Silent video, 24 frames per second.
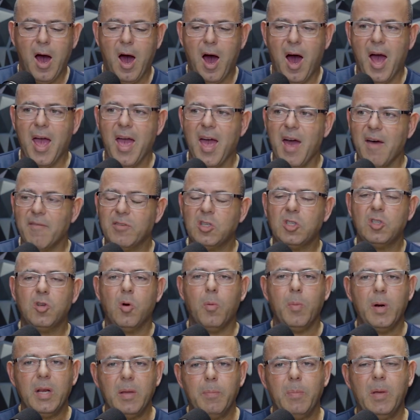I have so
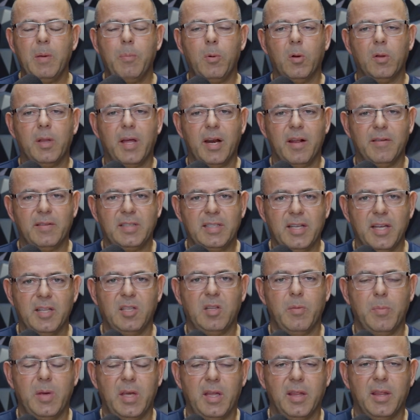many people that have said
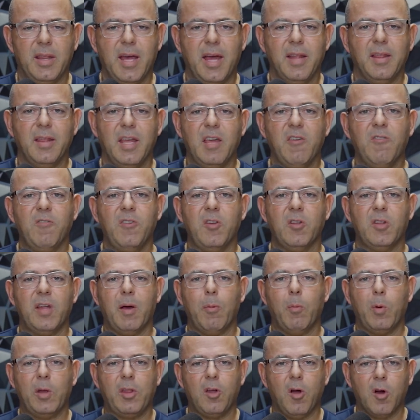to me that they feel
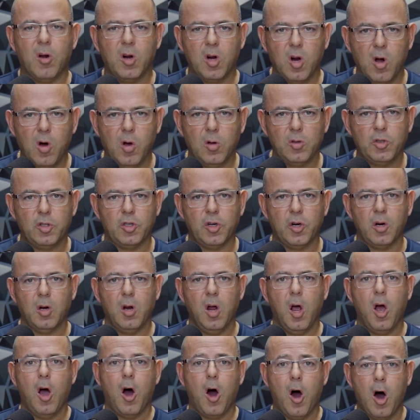that with our culture
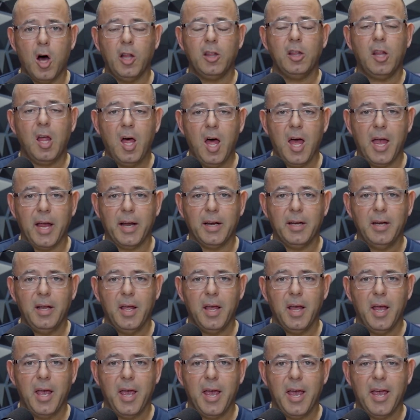online,
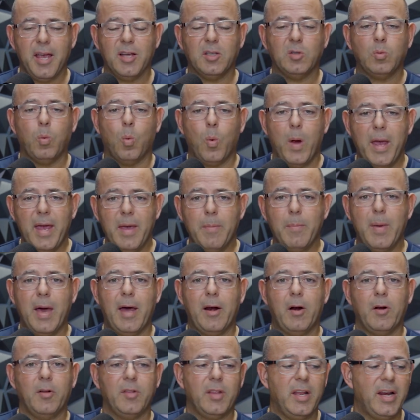is way
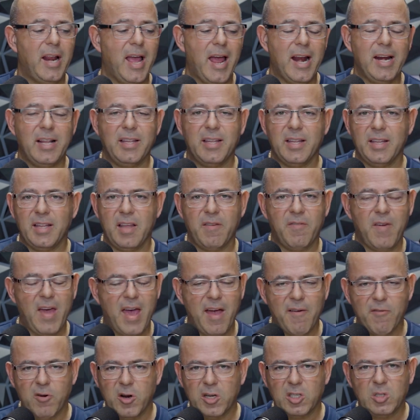better than anything they've
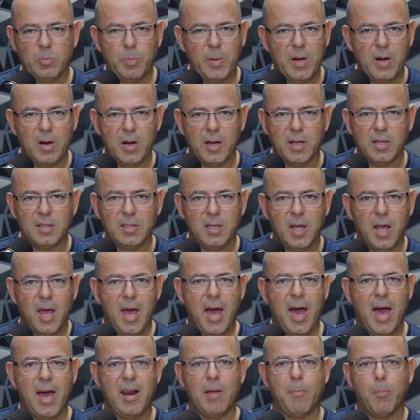ever experienced
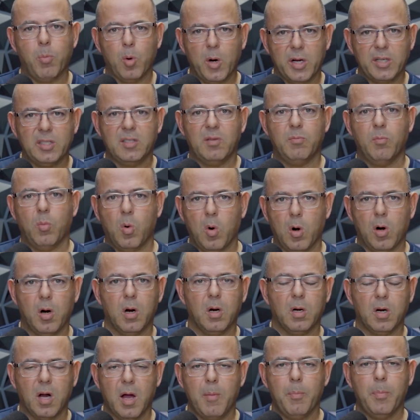at a bricks and
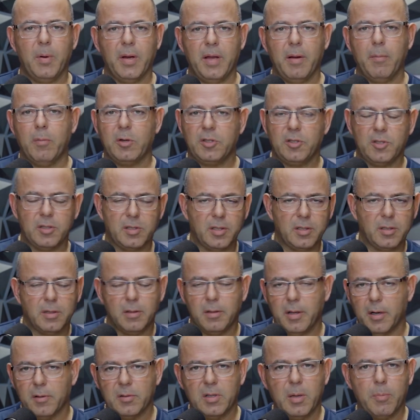mortar company, which is a
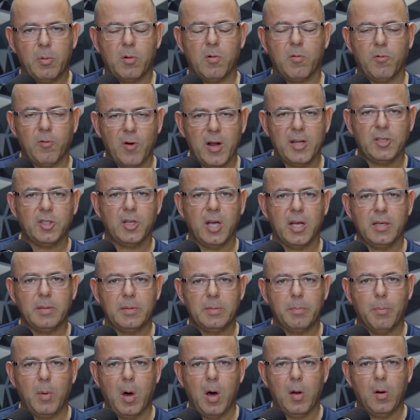you know typical
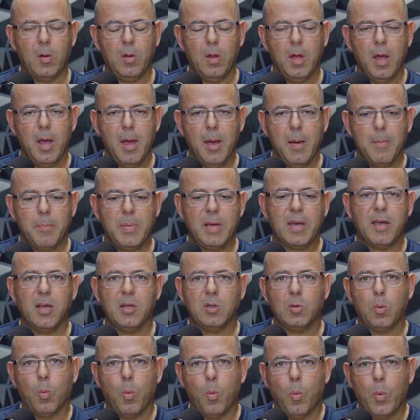franchise model,
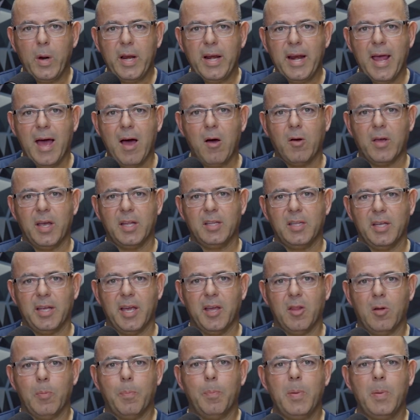because we now get together.